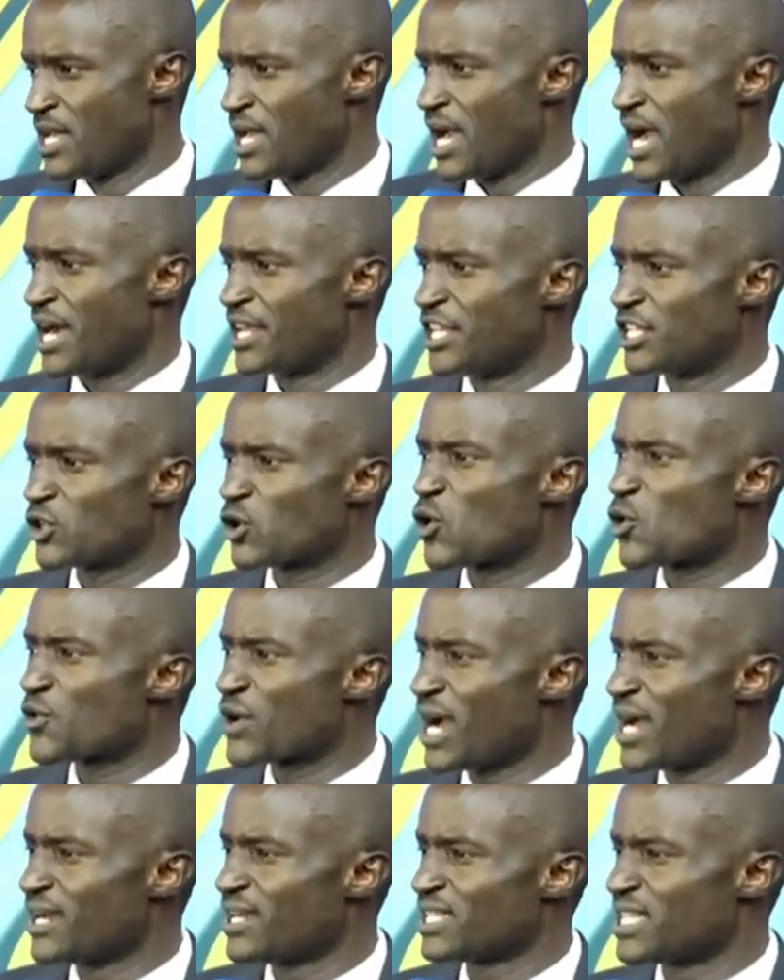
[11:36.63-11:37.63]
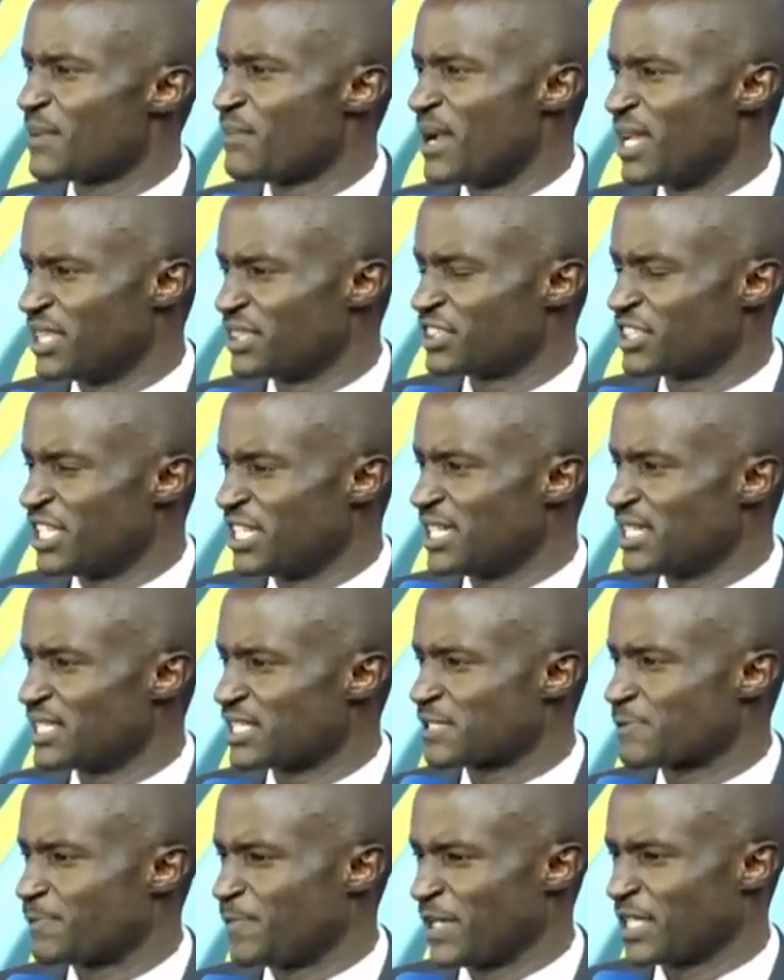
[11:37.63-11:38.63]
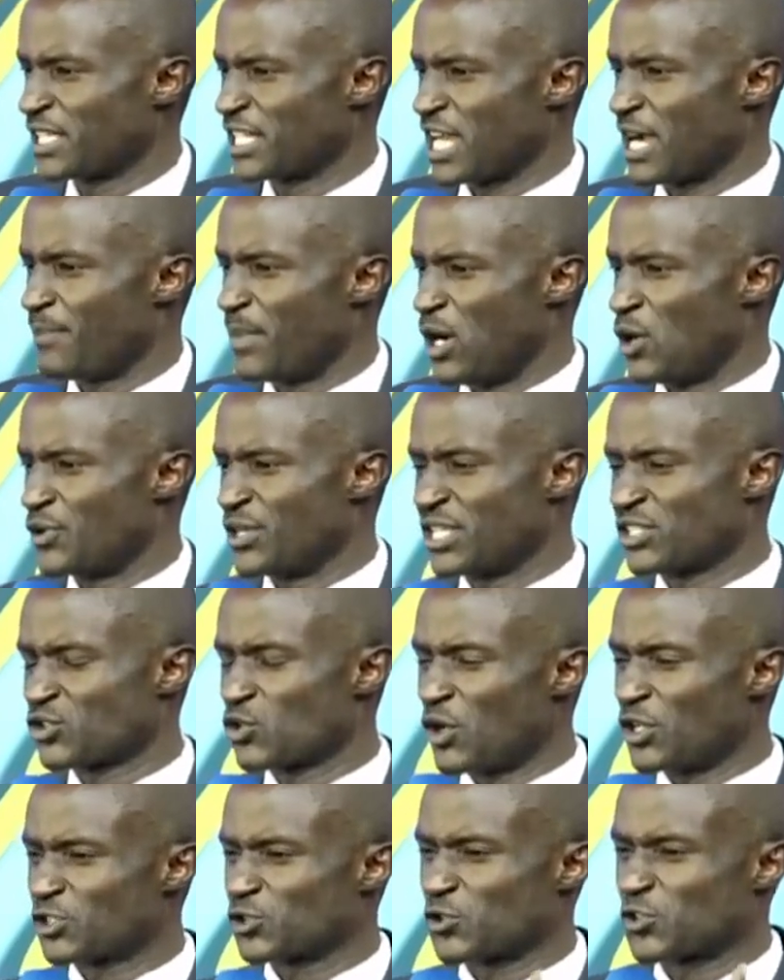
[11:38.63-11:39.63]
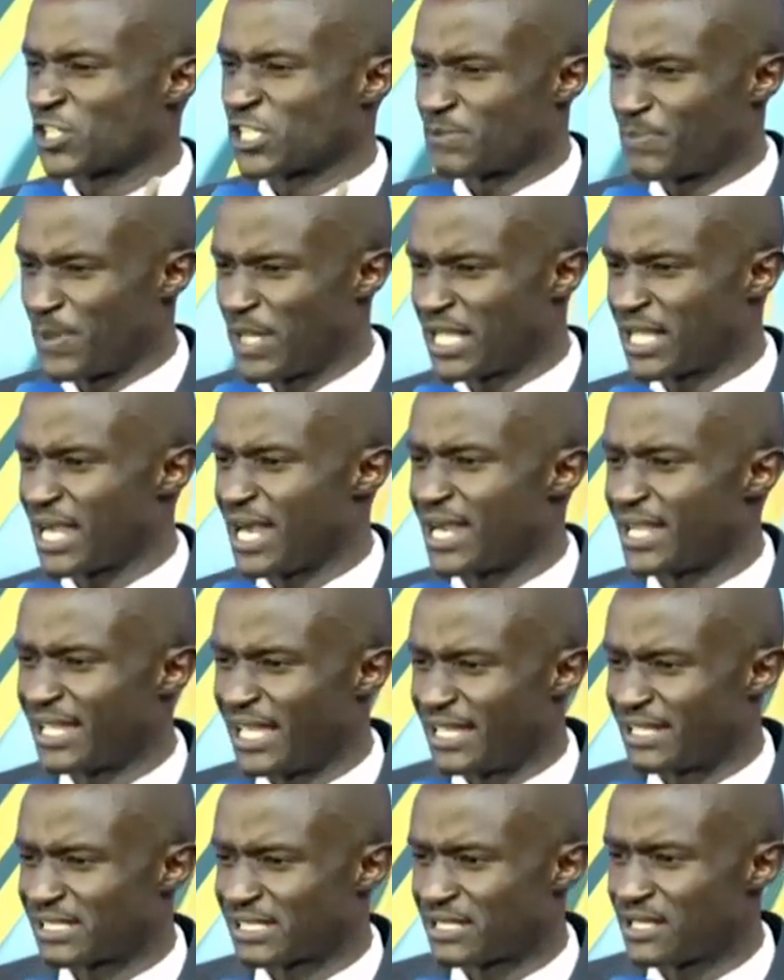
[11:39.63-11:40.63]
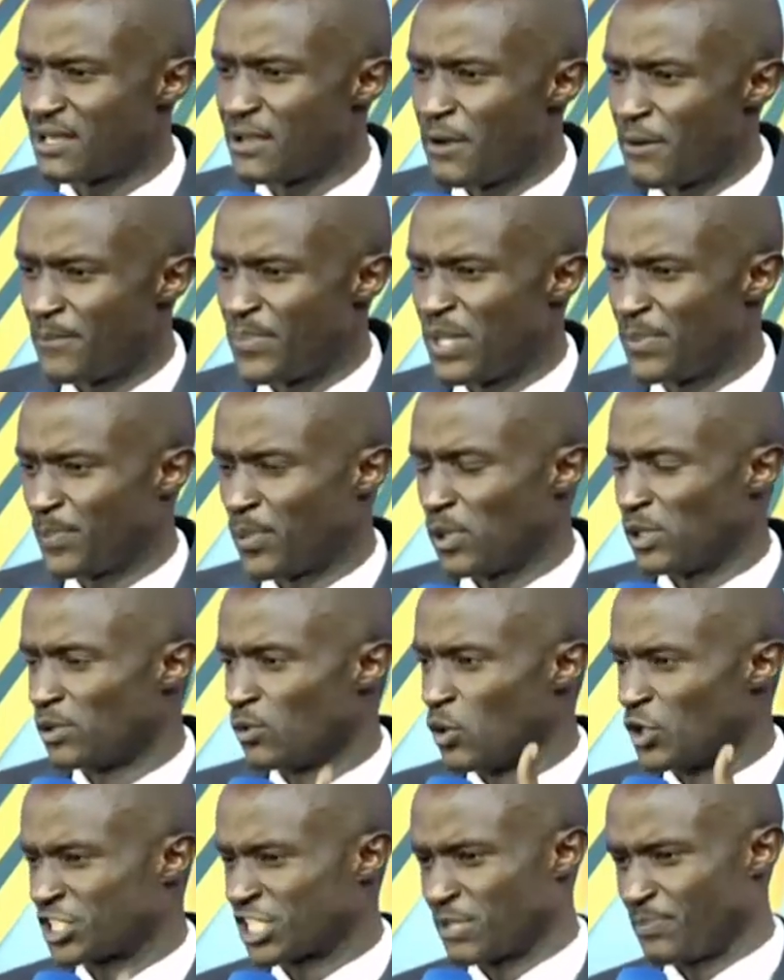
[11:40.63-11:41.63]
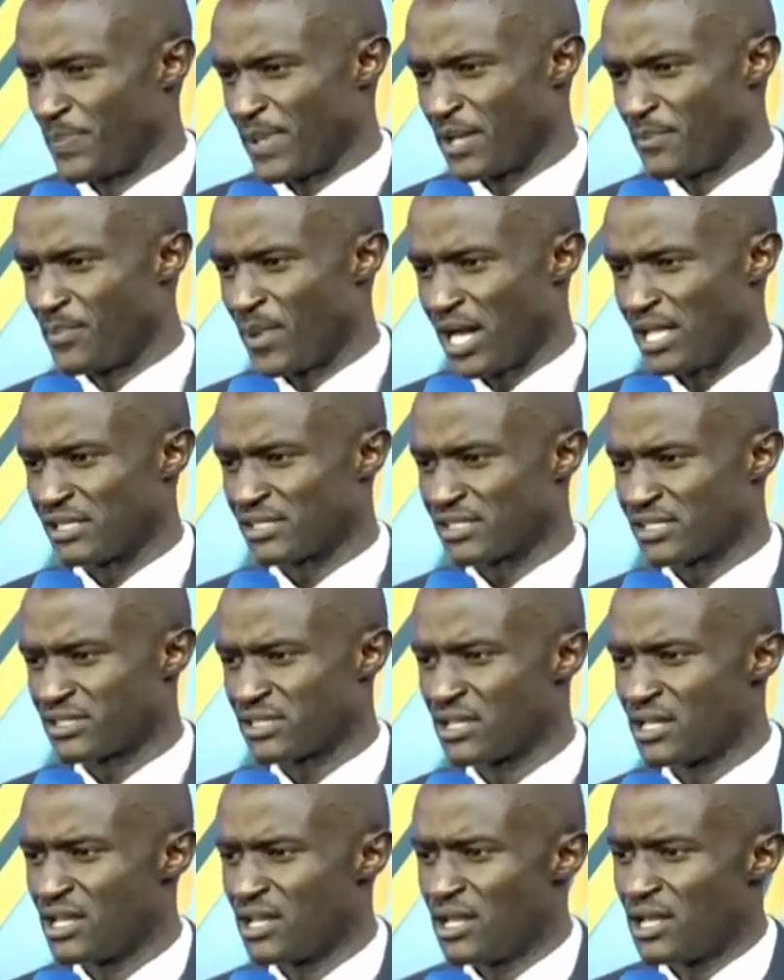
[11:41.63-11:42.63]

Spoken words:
And in Quran, the main thing he's speaking about is going to speak against people worshipping Baals.